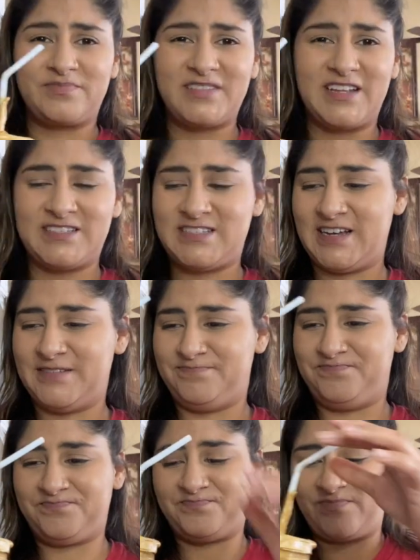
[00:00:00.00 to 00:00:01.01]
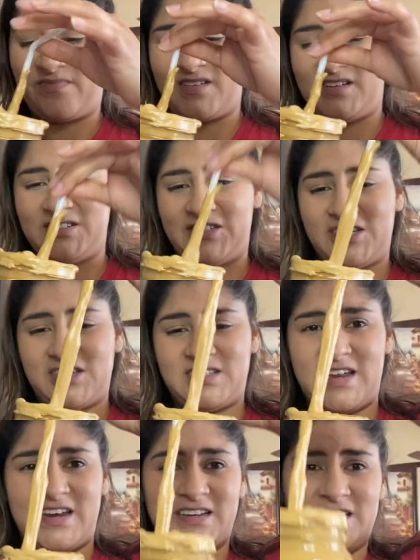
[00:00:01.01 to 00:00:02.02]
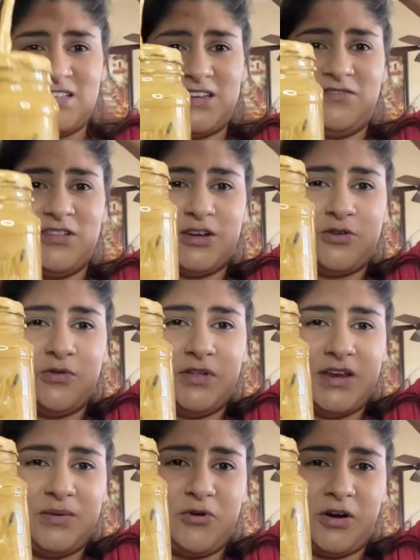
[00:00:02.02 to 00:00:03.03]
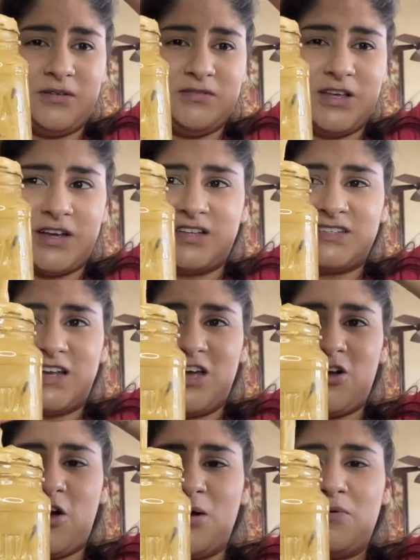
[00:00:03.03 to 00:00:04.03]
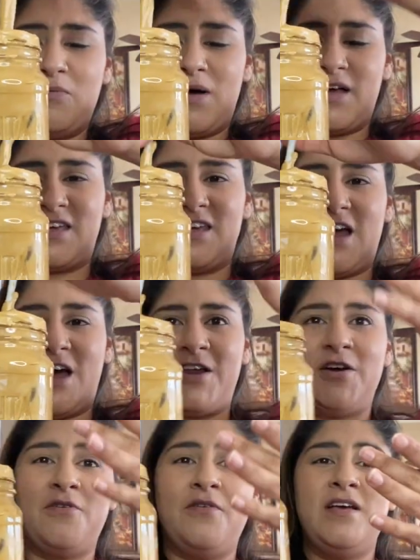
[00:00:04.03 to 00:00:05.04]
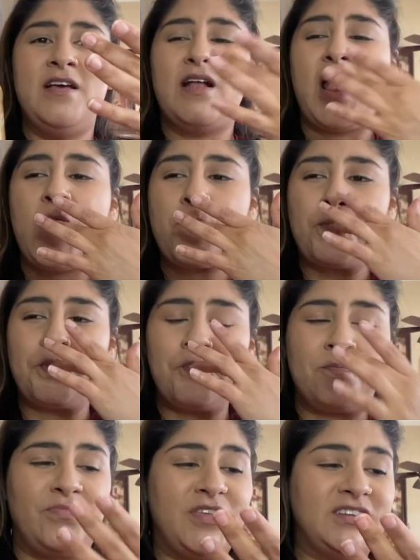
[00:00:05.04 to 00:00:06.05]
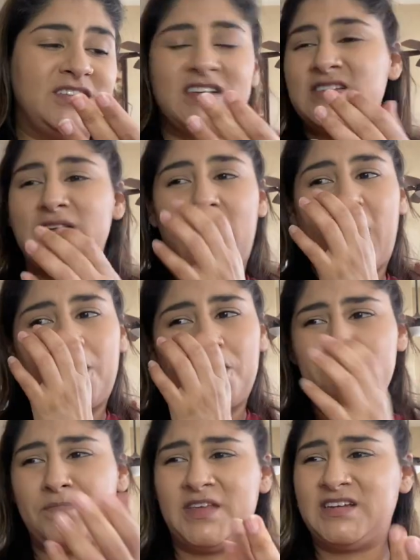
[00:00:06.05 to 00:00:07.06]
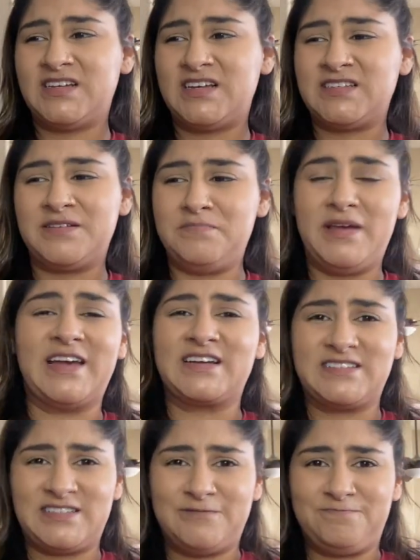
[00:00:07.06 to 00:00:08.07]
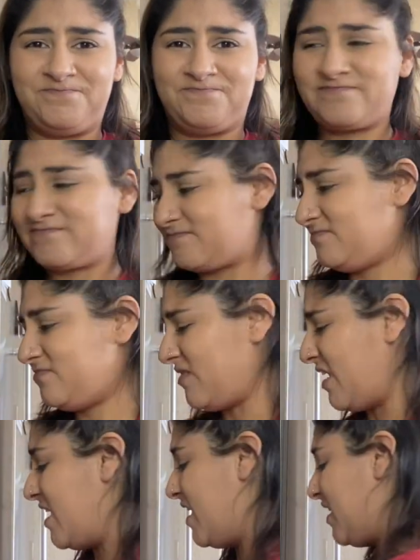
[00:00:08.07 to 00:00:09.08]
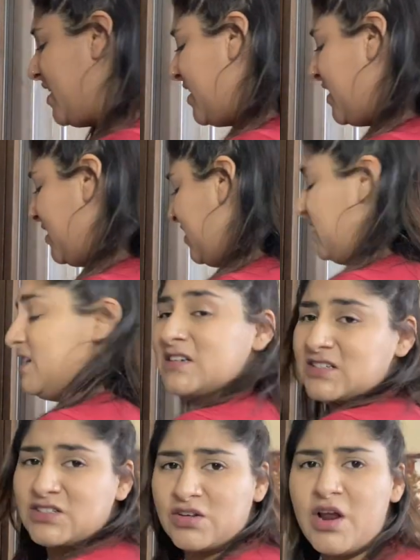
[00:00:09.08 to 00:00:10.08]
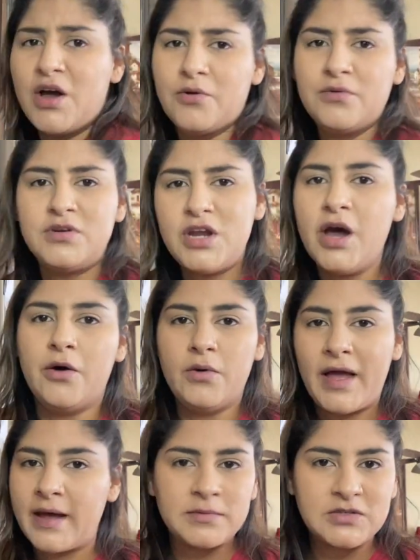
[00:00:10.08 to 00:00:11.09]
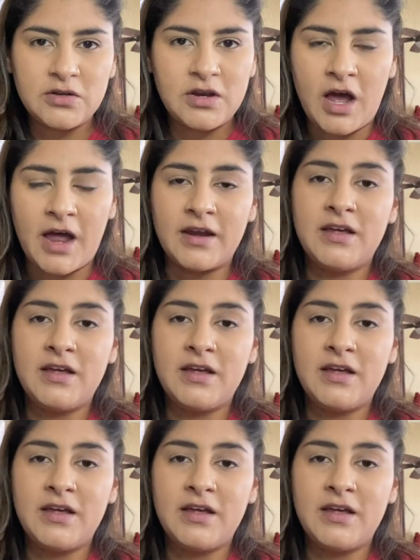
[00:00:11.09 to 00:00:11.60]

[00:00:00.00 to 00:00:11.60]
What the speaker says: That's it. And it doesn't even look cool anymore. Look, it's like a caramel macchiato that doesn't mix. So no, absolutely not.